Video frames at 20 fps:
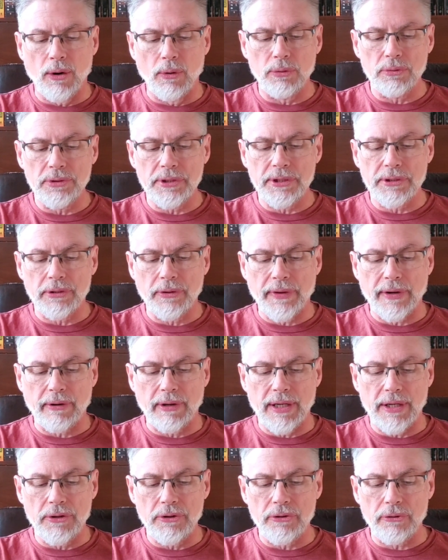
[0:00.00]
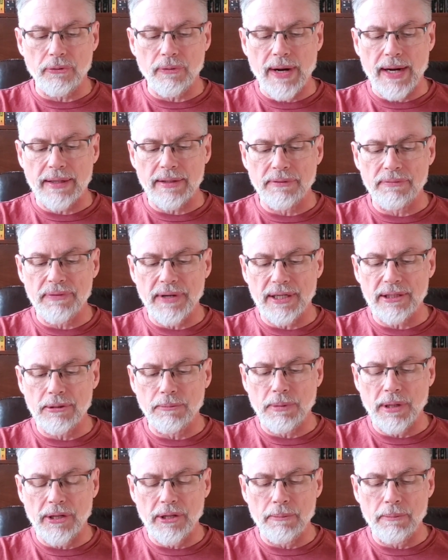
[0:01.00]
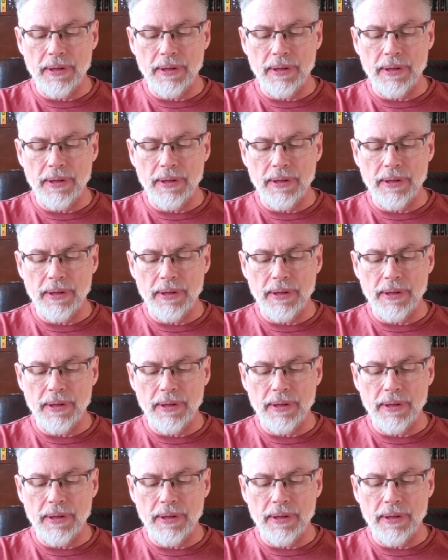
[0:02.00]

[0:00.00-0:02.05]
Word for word: only to their indirect effect upon the